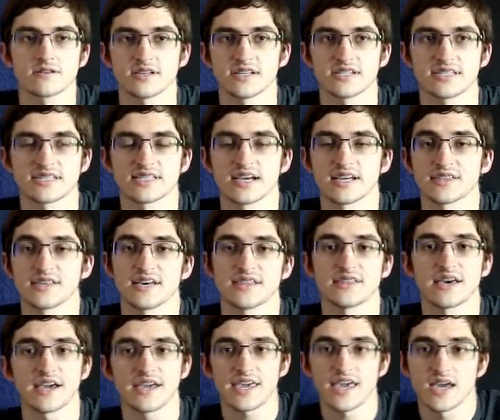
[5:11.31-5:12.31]
it's not that
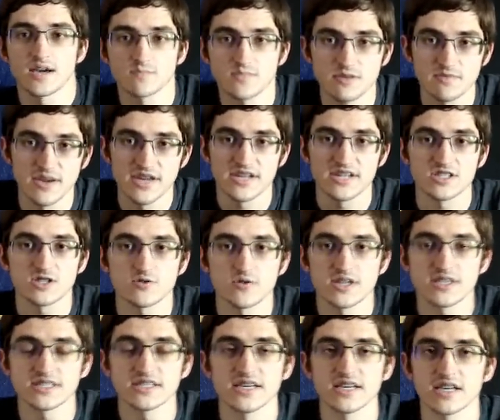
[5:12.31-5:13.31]
that can't be made
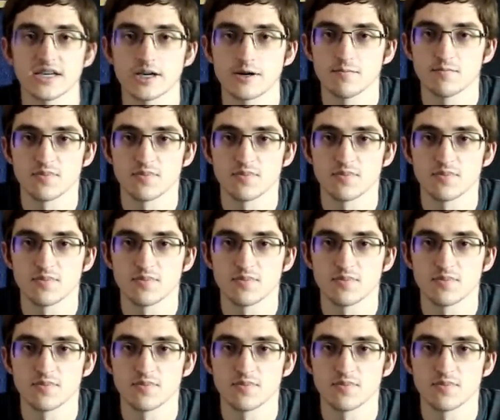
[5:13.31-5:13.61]
interesting,